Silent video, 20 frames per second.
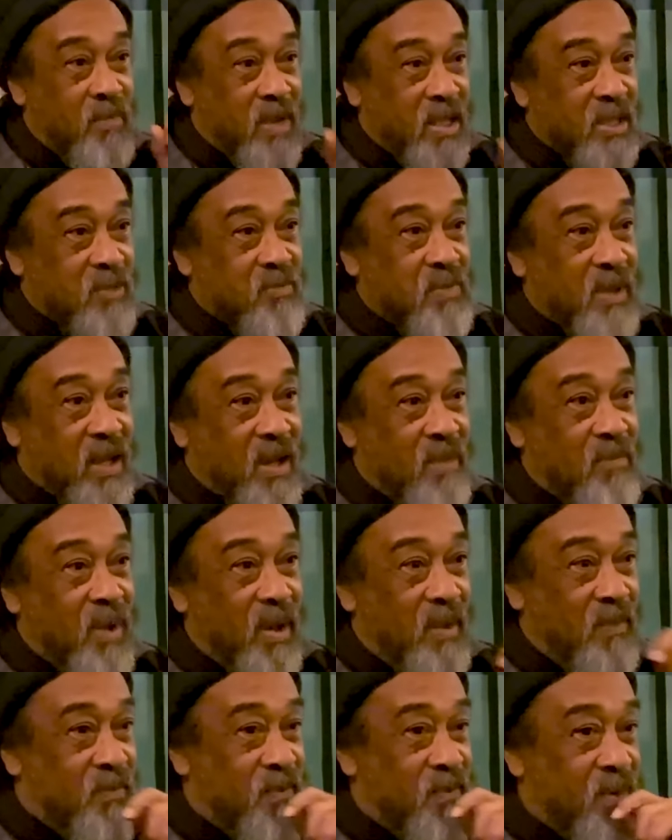must become
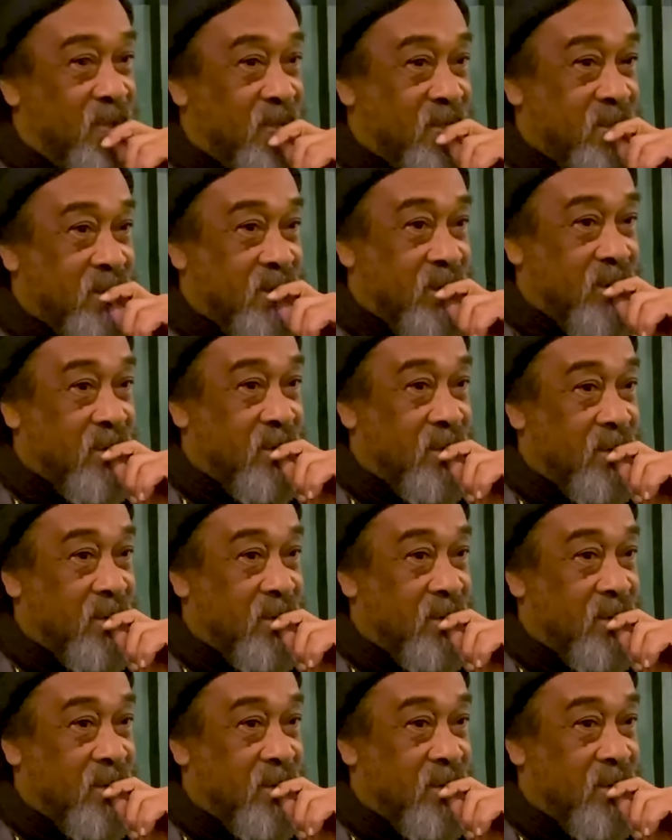obvious.